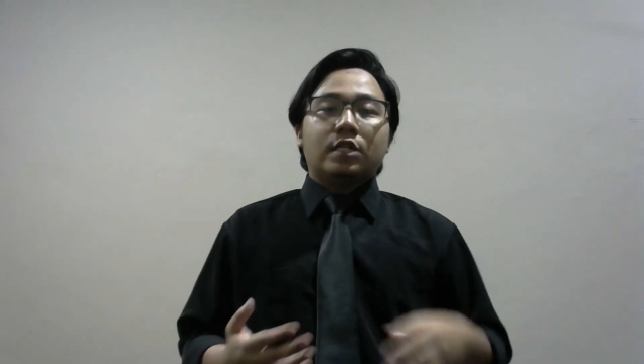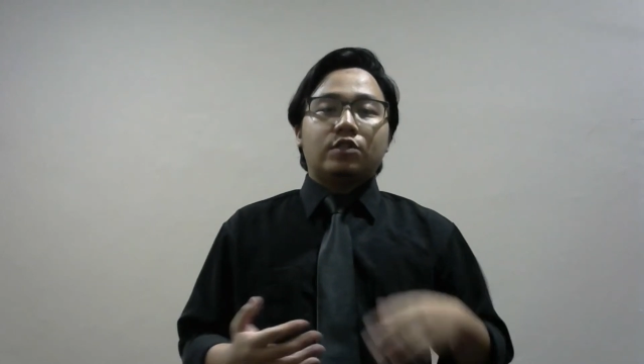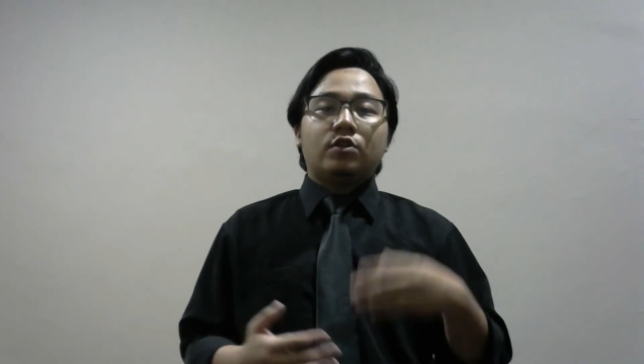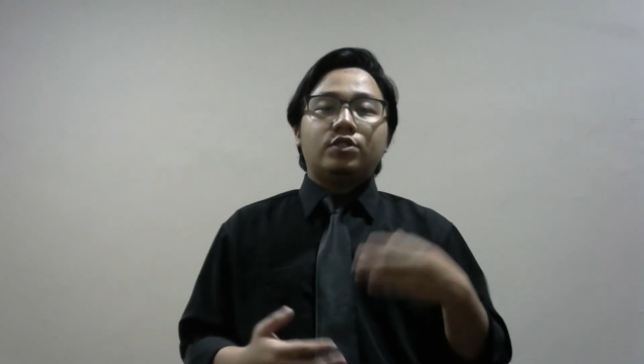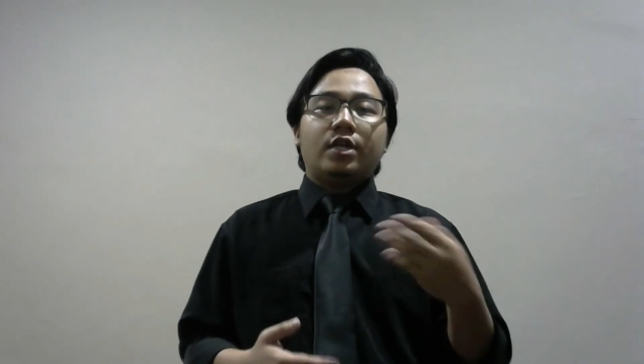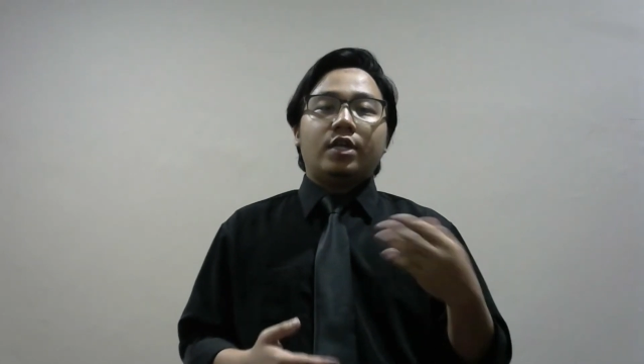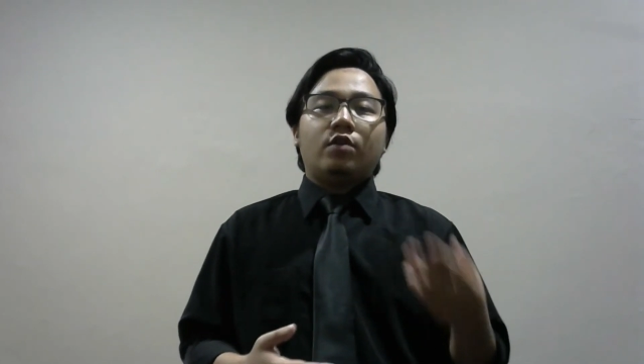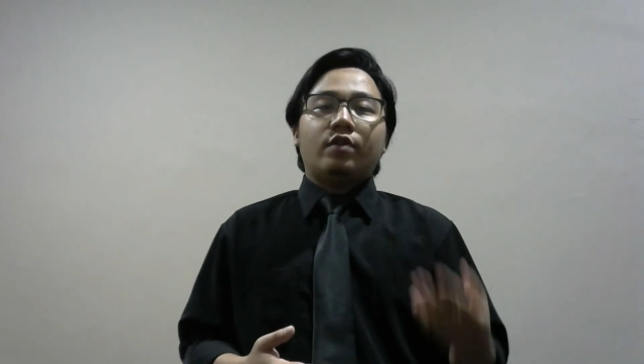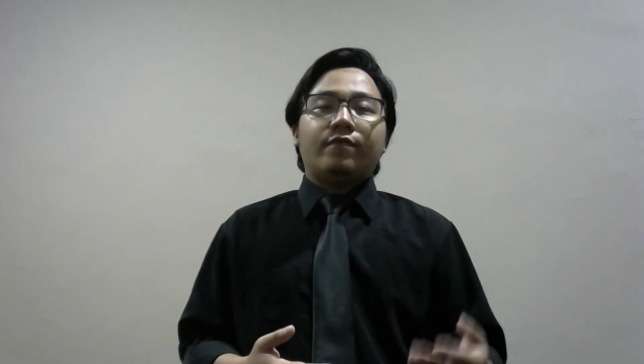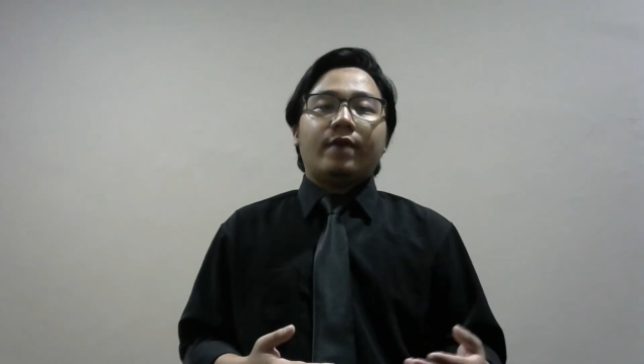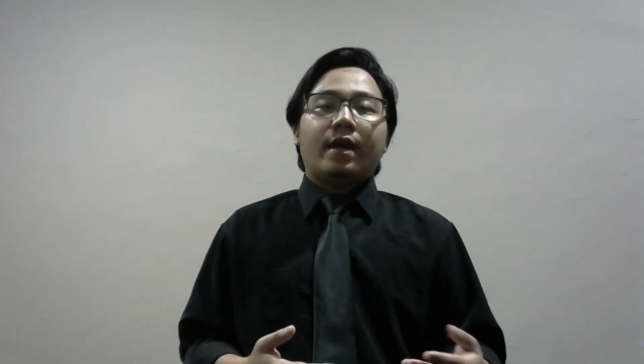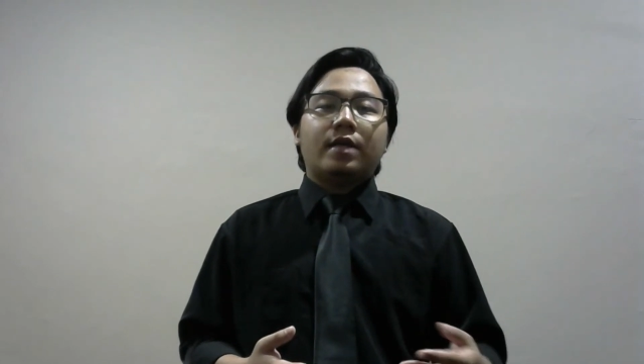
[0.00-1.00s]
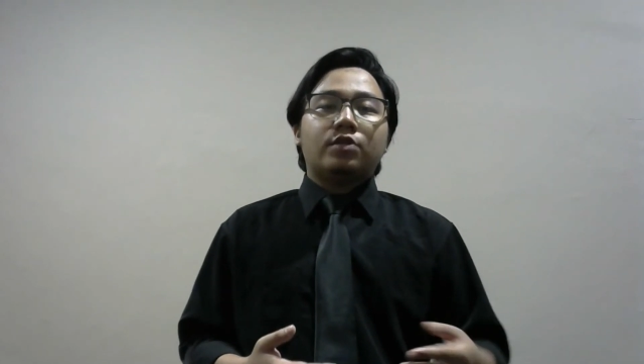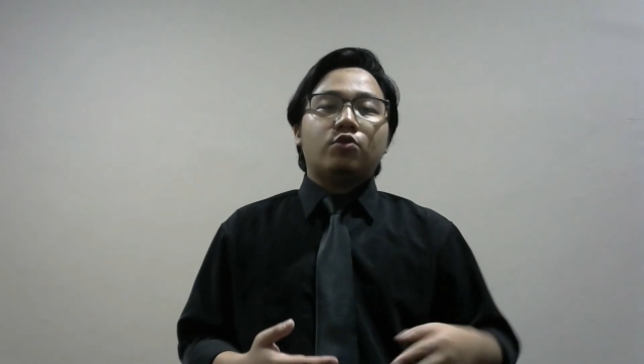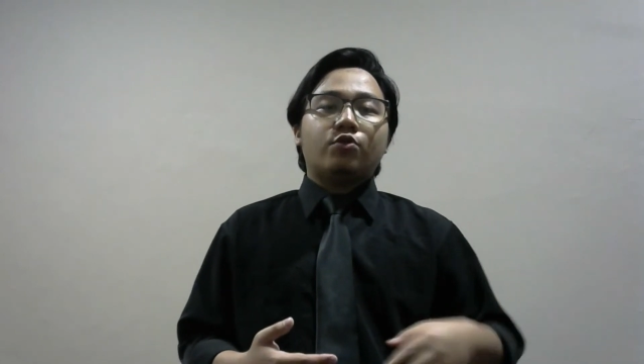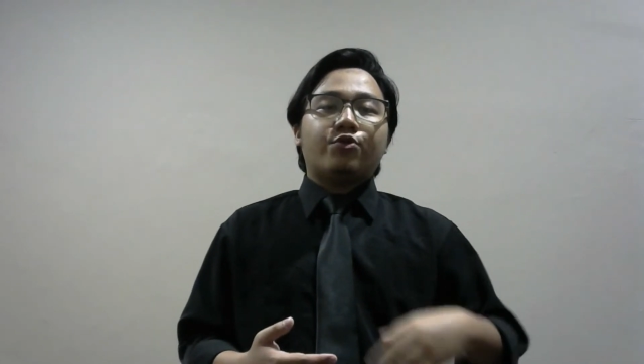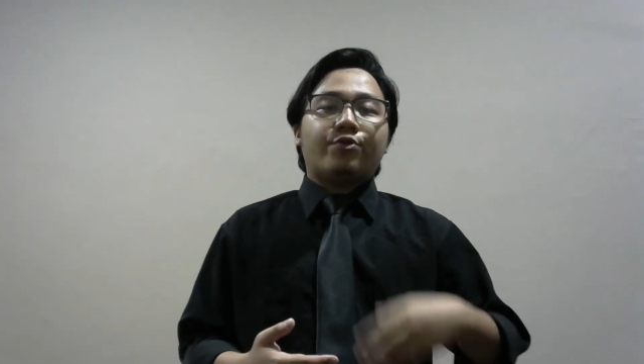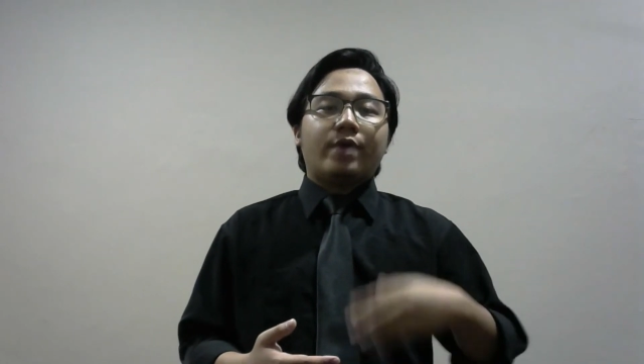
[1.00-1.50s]
draw shadow effect to
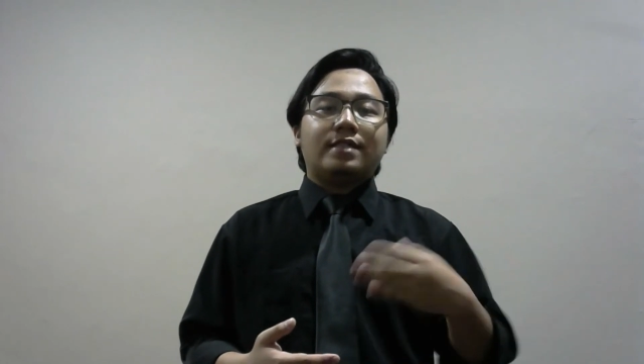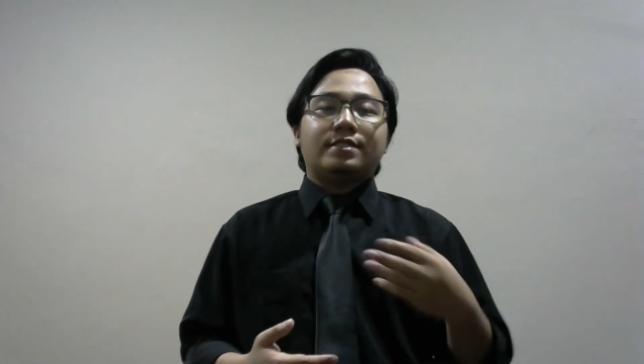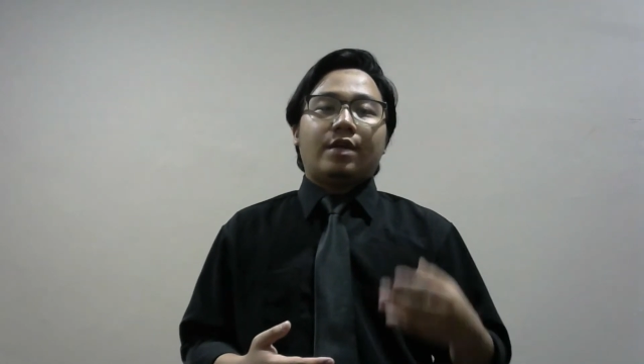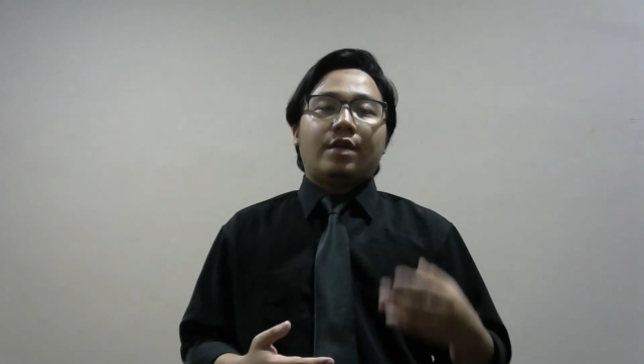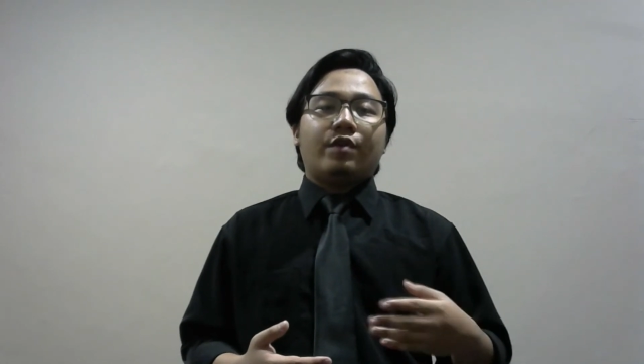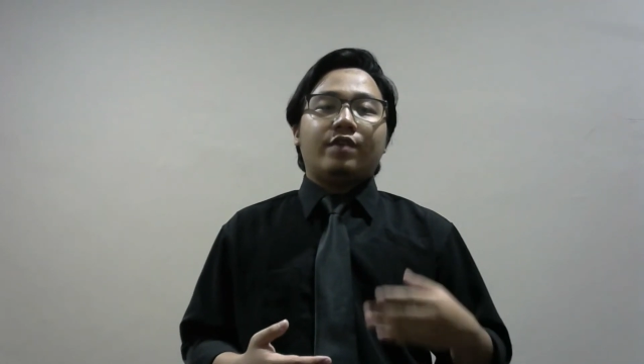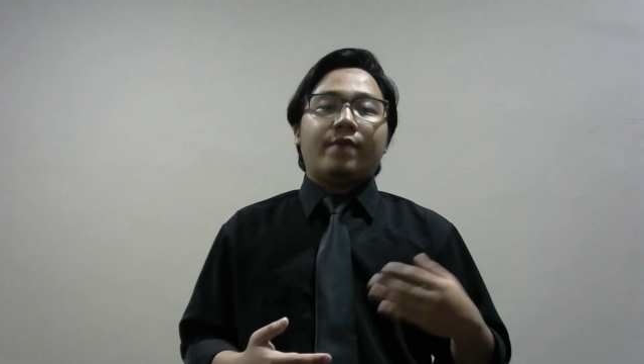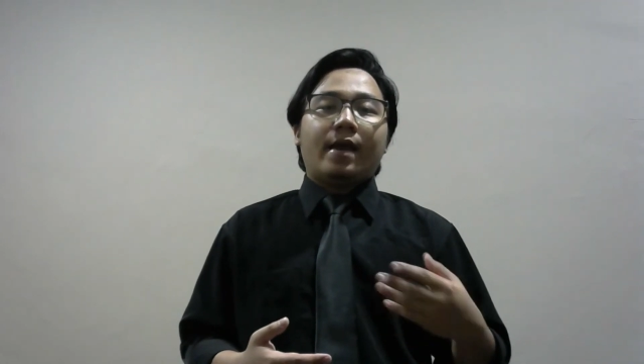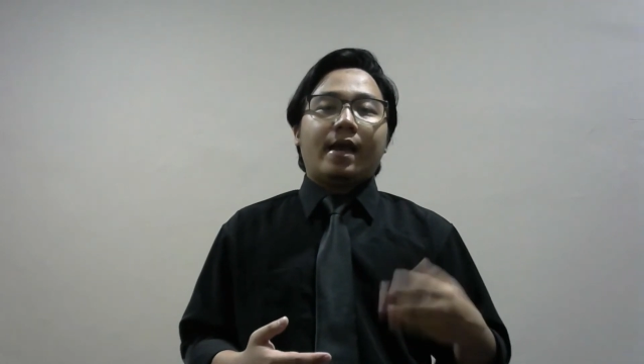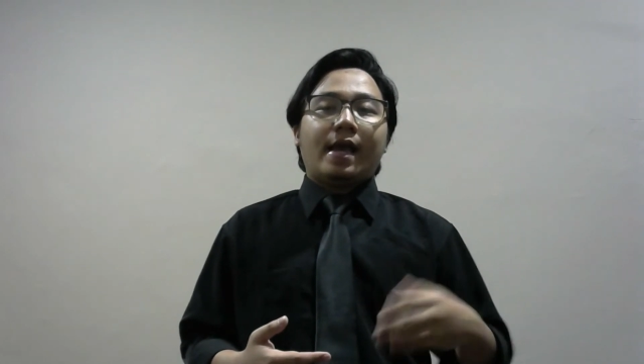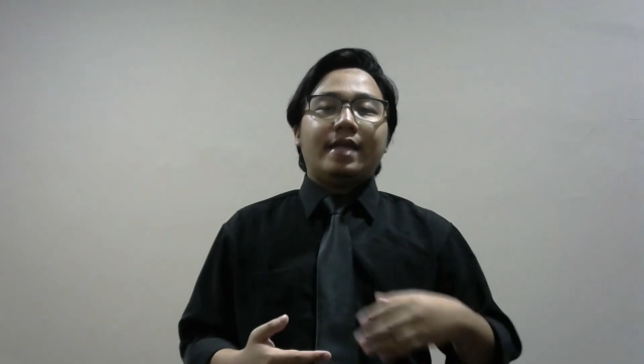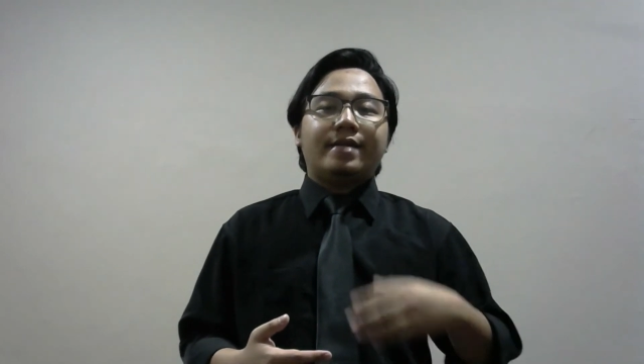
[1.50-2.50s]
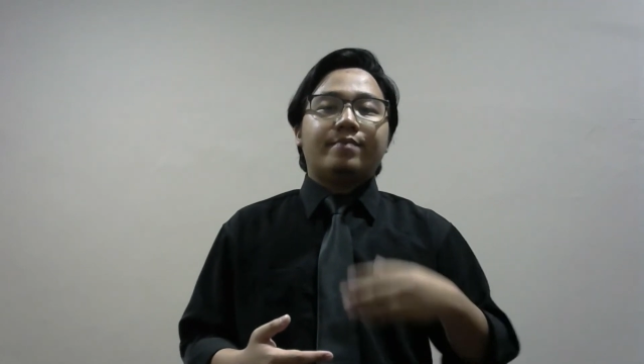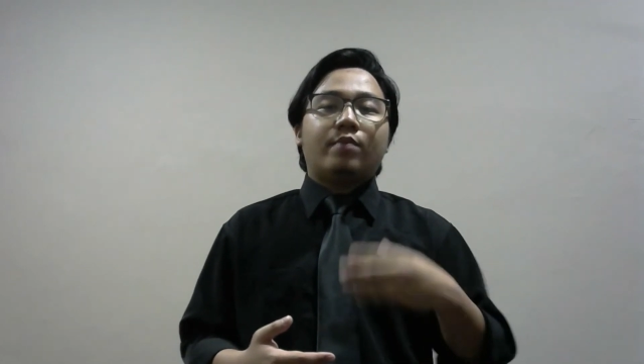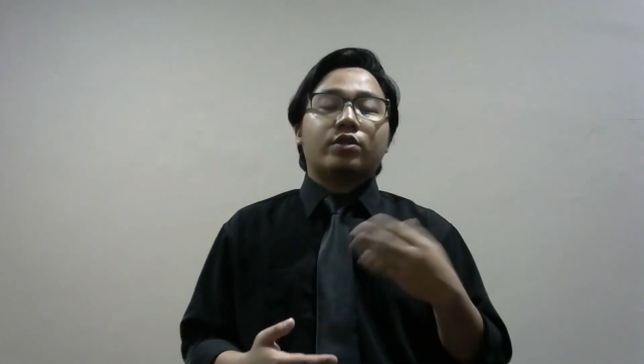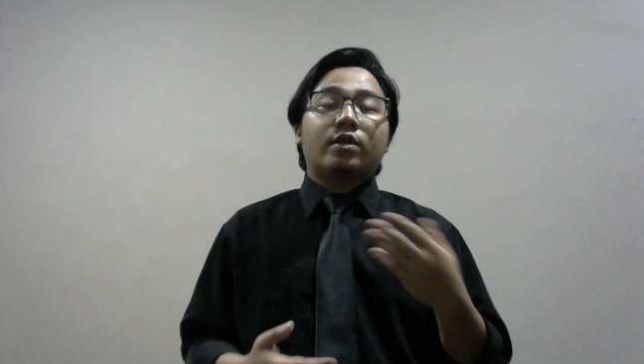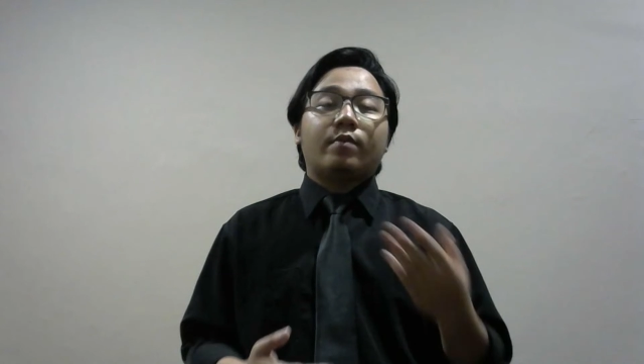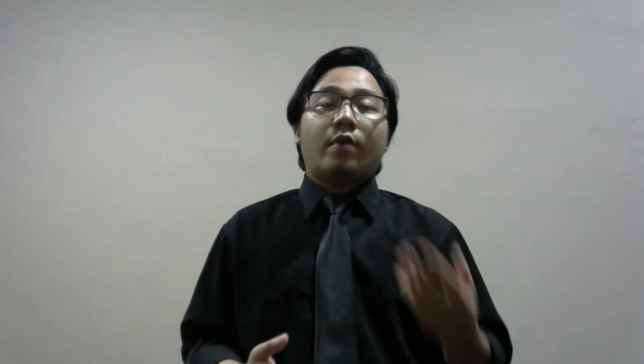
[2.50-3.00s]
create shadow effect at the
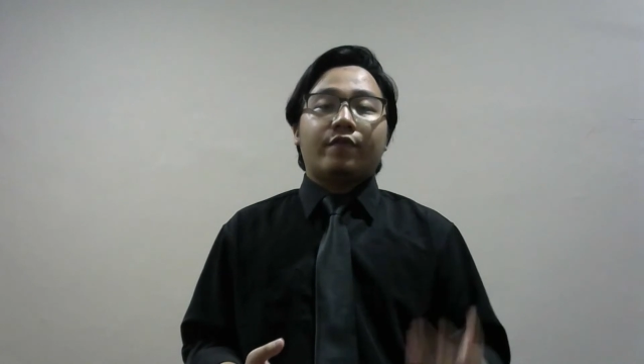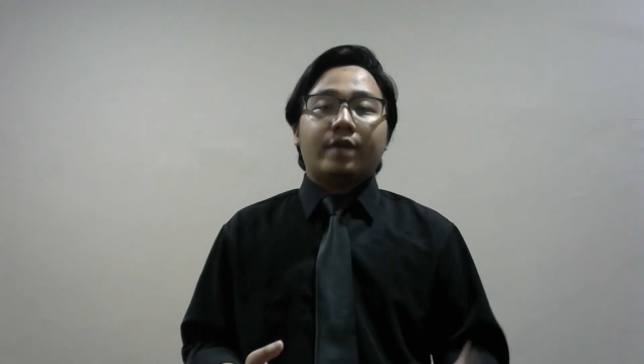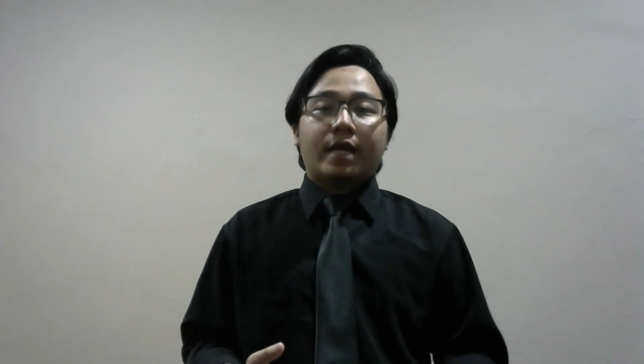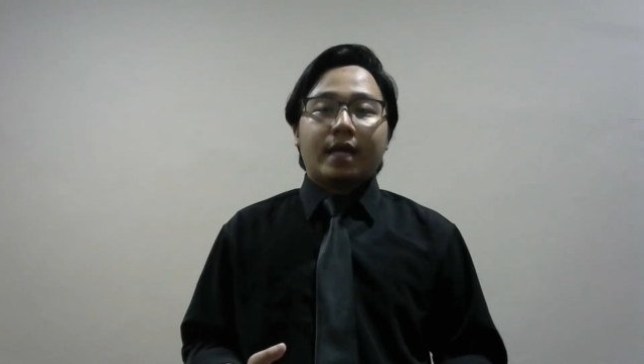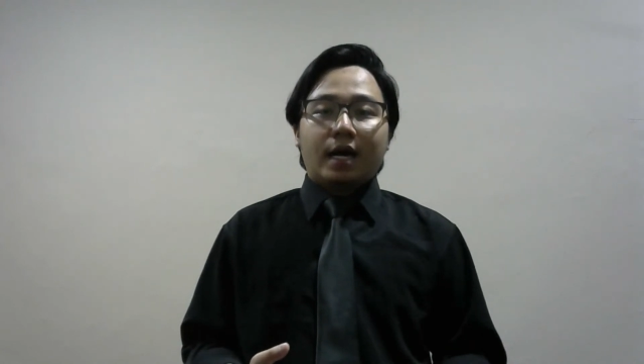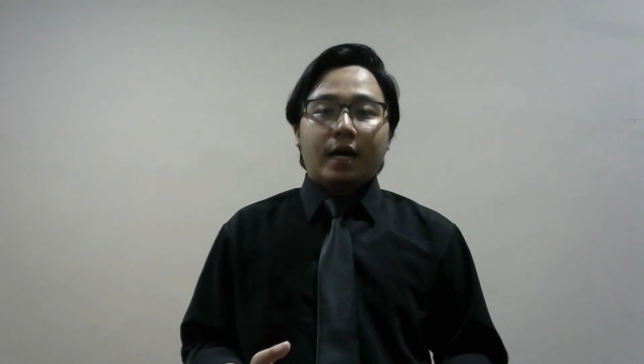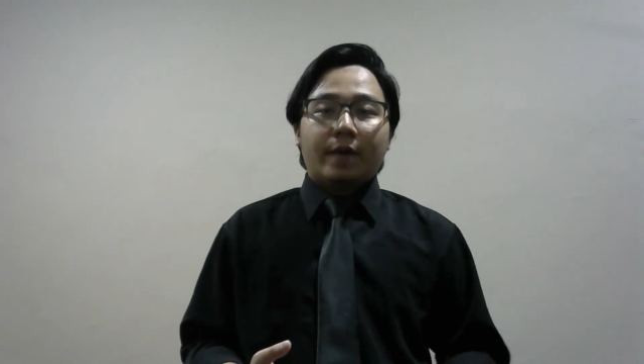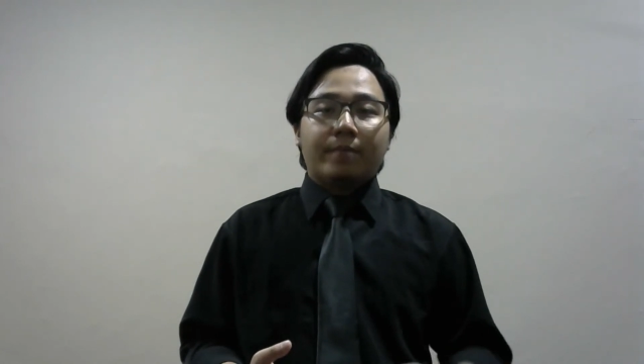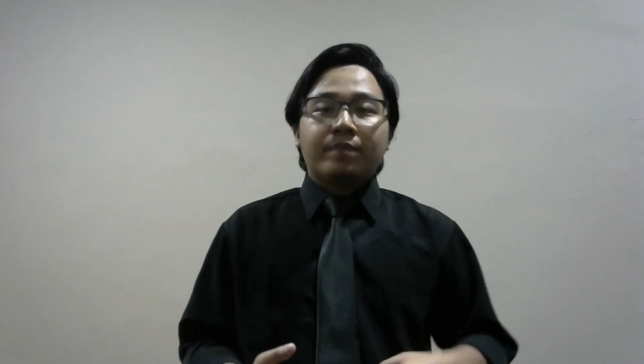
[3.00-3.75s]
bottom of the car.